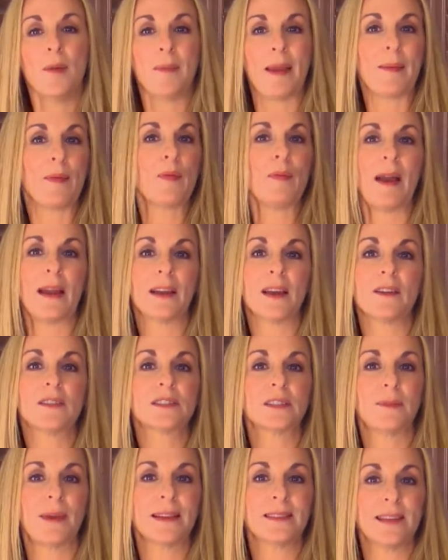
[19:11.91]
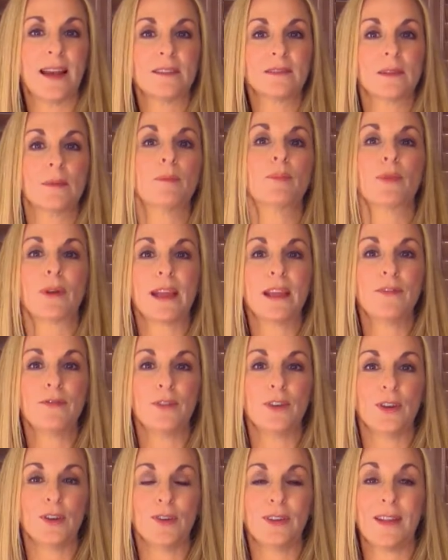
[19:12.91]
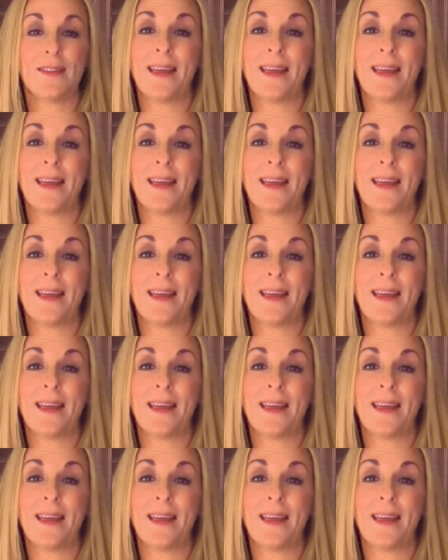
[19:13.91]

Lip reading: maybe we might go to somebody's house and bring food.